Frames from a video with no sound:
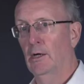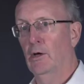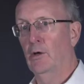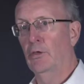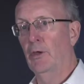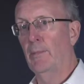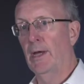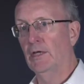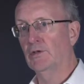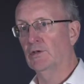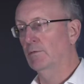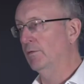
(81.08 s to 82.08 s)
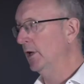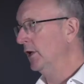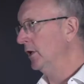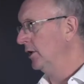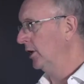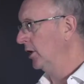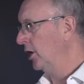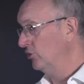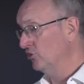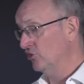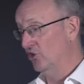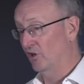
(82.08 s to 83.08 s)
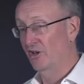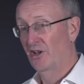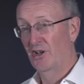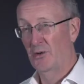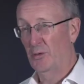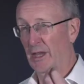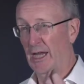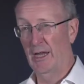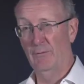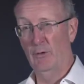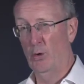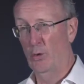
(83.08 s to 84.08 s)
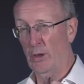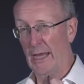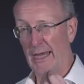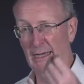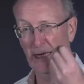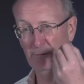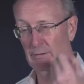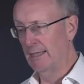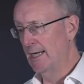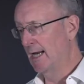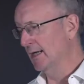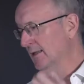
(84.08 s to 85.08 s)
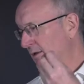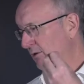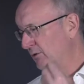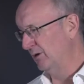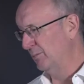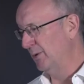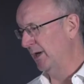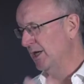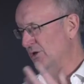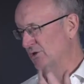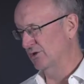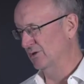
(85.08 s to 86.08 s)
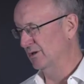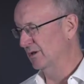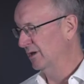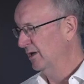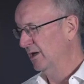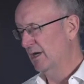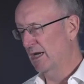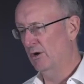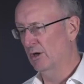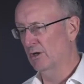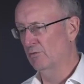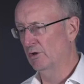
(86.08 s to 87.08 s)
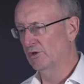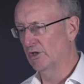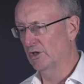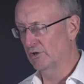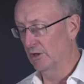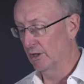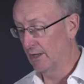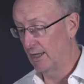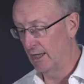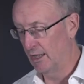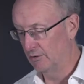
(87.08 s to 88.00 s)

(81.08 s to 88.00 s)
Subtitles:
on the base of the Indian Ocean, where they have all that lovely nectar and peach and characteristics like that.